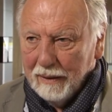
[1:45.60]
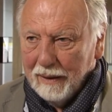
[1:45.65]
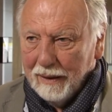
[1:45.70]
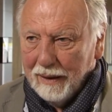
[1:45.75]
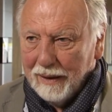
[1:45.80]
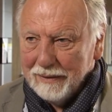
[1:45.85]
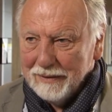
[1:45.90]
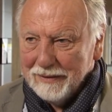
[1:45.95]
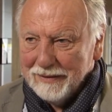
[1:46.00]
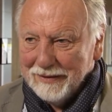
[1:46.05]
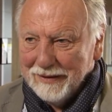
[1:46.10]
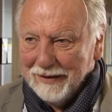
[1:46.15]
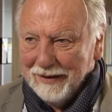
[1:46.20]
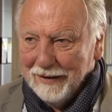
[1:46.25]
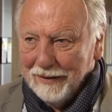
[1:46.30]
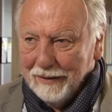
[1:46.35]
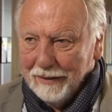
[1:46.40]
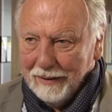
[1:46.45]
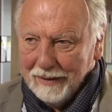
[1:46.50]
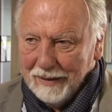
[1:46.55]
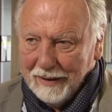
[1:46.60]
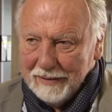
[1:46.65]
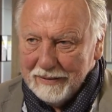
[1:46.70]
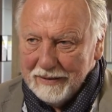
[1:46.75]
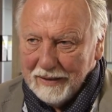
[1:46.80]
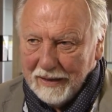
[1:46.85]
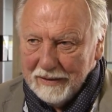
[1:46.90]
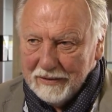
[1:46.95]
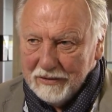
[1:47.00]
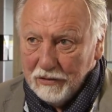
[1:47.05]
And
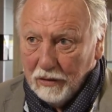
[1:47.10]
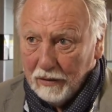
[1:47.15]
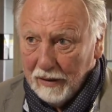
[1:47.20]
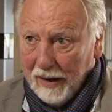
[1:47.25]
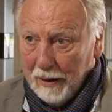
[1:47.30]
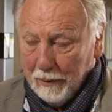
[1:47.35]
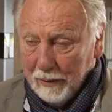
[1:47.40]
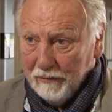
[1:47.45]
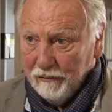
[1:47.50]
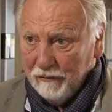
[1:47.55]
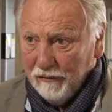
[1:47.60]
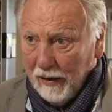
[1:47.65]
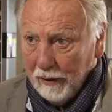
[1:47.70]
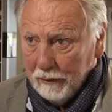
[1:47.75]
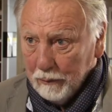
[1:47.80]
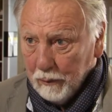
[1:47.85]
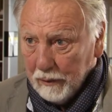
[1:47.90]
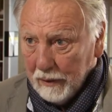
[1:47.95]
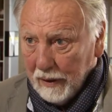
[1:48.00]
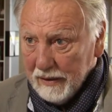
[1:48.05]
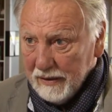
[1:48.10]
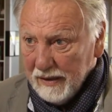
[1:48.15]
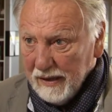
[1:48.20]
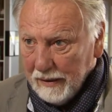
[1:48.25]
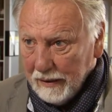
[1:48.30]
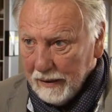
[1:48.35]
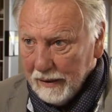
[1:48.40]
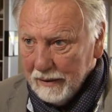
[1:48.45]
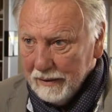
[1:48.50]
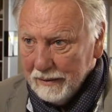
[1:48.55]
it's not how it felt when I did
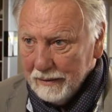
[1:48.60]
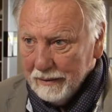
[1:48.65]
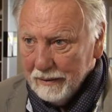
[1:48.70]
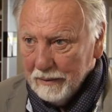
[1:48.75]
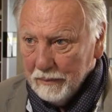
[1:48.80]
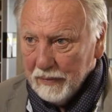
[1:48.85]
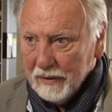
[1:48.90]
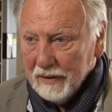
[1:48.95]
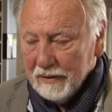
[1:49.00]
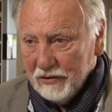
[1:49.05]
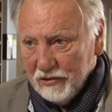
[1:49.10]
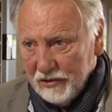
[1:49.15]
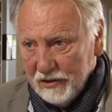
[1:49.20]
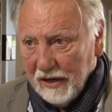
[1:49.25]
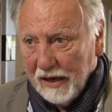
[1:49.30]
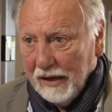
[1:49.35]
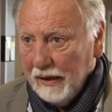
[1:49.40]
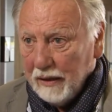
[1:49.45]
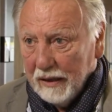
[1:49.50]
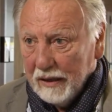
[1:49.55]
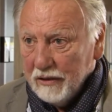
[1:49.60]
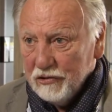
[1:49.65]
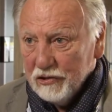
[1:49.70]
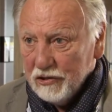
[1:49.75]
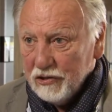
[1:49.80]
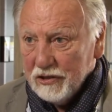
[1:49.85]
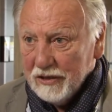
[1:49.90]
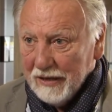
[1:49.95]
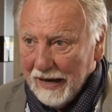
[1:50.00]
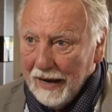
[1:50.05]
it, but seeing it
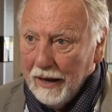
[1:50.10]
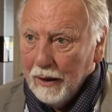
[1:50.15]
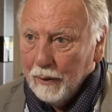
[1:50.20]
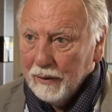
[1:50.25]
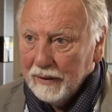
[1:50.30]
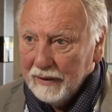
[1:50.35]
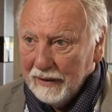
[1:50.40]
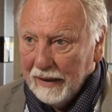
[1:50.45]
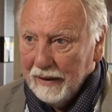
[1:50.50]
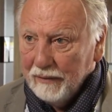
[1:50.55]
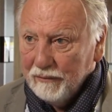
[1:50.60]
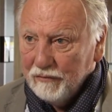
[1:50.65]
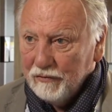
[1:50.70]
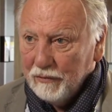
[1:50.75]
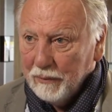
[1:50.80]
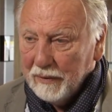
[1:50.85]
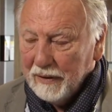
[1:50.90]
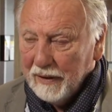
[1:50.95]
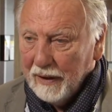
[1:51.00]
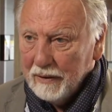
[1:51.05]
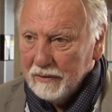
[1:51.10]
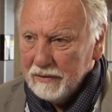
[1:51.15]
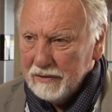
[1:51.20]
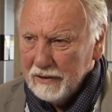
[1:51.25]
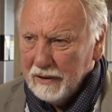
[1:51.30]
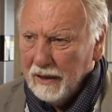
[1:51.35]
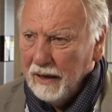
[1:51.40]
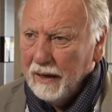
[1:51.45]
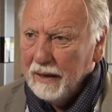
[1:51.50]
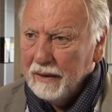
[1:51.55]
just now again from the
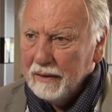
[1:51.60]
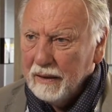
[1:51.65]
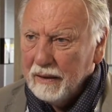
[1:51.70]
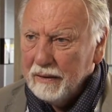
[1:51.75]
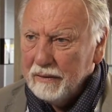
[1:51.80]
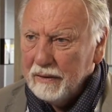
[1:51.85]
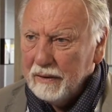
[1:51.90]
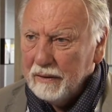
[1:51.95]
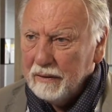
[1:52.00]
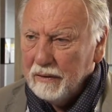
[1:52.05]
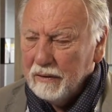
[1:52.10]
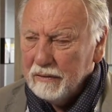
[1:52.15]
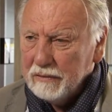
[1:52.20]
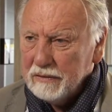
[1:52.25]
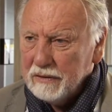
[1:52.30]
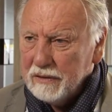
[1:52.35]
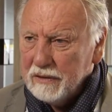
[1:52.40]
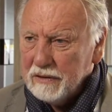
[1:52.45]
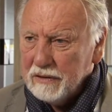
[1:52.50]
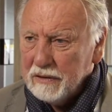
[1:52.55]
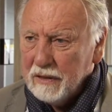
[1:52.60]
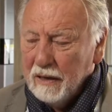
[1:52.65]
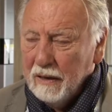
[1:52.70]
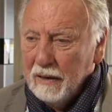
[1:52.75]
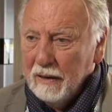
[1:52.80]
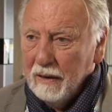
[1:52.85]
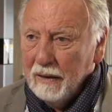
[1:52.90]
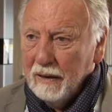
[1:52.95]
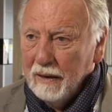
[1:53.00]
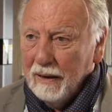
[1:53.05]
outside, I think, gosh, this is.
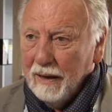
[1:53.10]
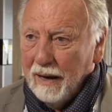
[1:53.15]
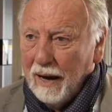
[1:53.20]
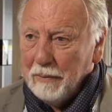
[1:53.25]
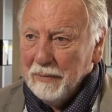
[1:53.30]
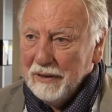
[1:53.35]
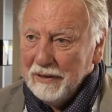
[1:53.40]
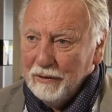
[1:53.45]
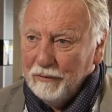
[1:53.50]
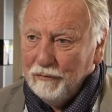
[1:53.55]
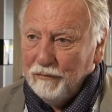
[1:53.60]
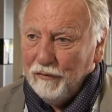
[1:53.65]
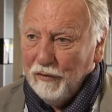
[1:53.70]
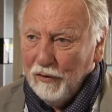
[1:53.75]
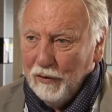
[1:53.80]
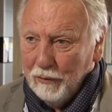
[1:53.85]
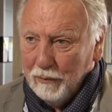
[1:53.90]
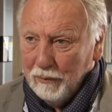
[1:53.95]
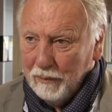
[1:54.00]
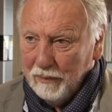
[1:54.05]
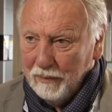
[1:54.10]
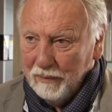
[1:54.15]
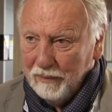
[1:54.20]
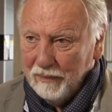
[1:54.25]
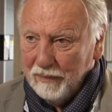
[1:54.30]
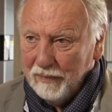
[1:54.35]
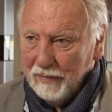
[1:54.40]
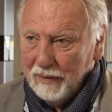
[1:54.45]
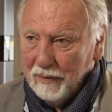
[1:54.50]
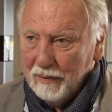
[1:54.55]
I mean, the film,
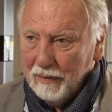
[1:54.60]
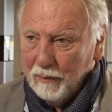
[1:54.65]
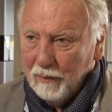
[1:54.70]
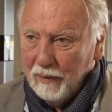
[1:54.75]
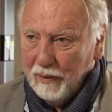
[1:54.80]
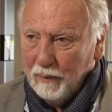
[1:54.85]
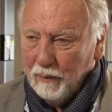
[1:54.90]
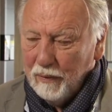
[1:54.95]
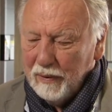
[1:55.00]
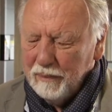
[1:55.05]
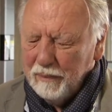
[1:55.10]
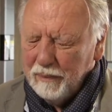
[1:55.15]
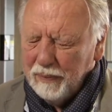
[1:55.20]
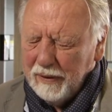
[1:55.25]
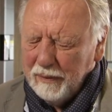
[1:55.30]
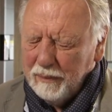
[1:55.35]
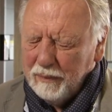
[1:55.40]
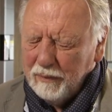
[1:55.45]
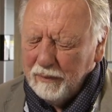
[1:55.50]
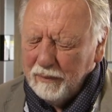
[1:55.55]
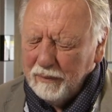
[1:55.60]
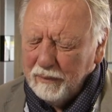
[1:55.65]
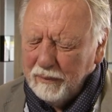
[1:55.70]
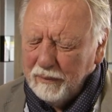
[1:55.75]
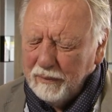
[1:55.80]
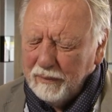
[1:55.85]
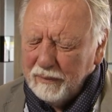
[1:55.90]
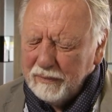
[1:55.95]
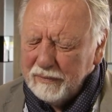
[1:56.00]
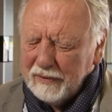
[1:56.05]
when people
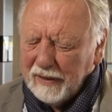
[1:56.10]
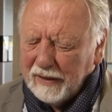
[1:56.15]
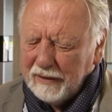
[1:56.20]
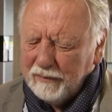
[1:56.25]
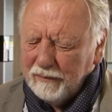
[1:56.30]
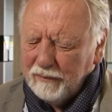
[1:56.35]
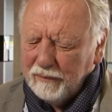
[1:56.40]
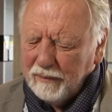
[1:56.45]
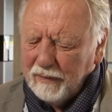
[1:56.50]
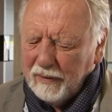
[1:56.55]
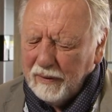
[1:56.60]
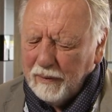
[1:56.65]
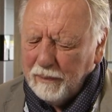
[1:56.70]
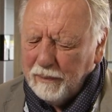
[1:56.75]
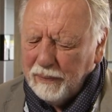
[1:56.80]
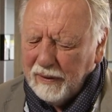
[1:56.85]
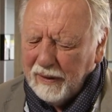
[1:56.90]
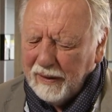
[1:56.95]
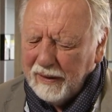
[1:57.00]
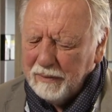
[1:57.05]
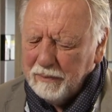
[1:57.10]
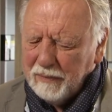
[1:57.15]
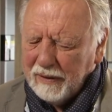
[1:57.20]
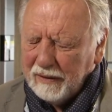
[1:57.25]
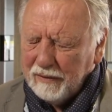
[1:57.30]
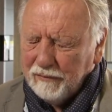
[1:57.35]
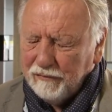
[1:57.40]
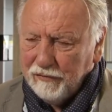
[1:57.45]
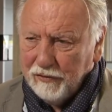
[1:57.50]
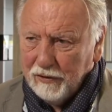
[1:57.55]
take a play and
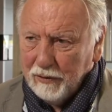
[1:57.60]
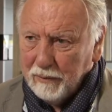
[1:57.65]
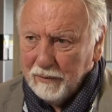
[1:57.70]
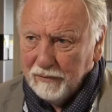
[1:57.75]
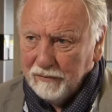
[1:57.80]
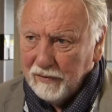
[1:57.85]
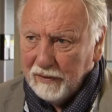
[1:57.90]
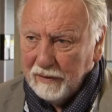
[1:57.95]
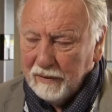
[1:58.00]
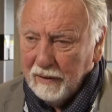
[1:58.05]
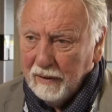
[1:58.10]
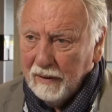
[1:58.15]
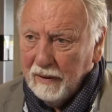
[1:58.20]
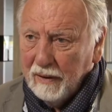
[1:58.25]
make a film of it,